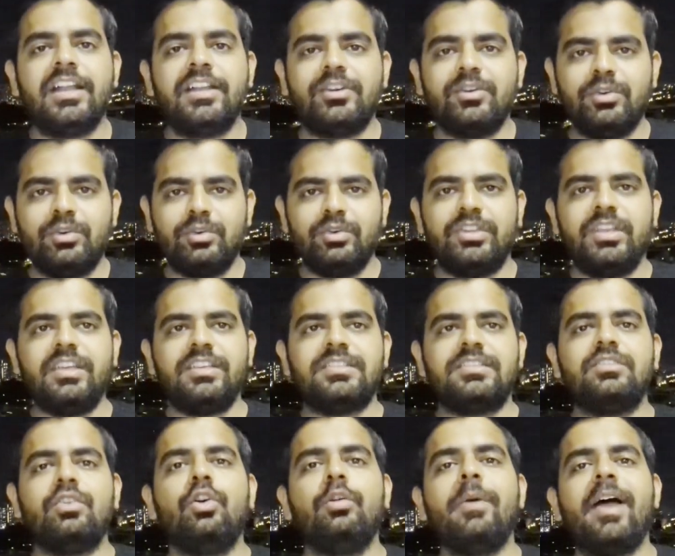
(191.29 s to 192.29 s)
To do this,
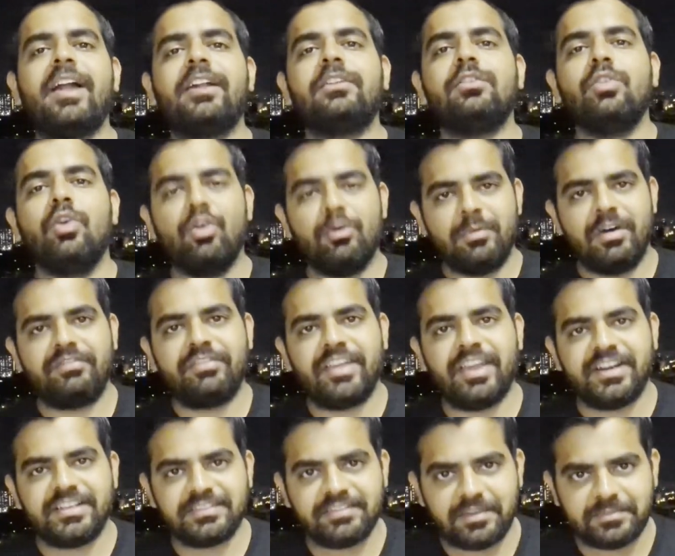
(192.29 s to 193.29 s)
go back to Home
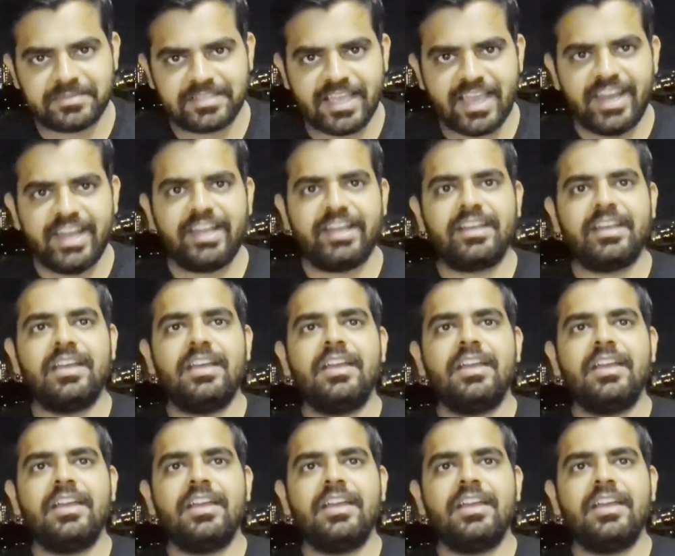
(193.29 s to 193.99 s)
Affairs website.